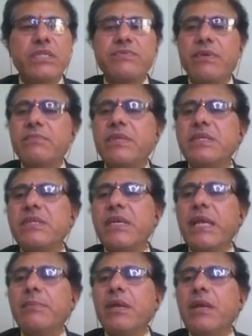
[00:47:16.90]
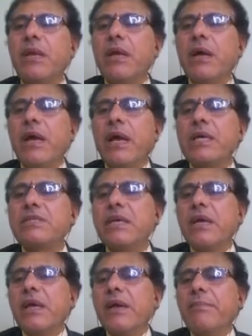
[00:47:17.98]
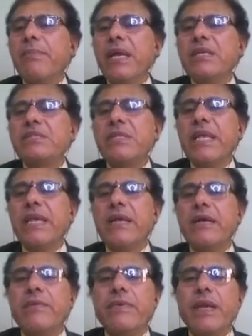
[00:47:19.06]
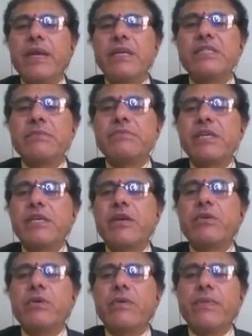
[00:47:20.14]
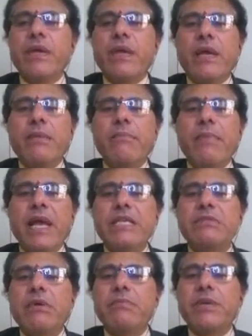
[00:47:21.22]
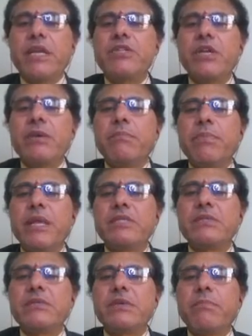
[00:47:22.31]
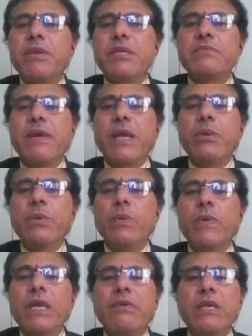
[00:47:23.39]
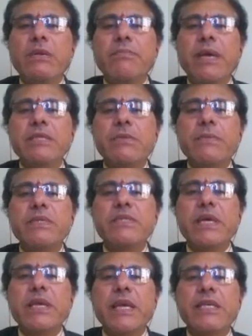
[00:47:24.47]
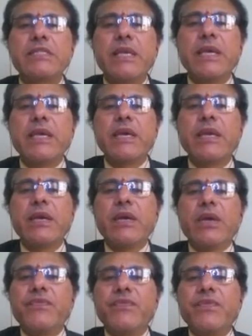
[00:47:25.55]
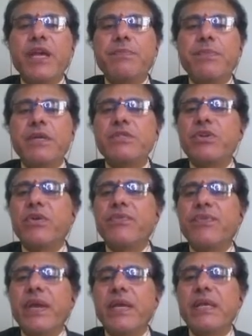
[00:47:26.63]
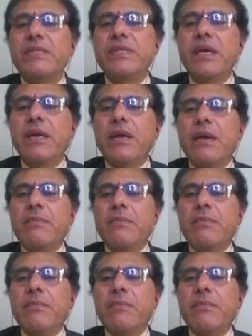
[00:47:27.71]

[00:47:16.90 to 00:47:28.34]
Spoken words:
from this table as main sling, right? It is subjected to a maximum tension plus value, wherever that maximum is there. Yes, here 58.05 is the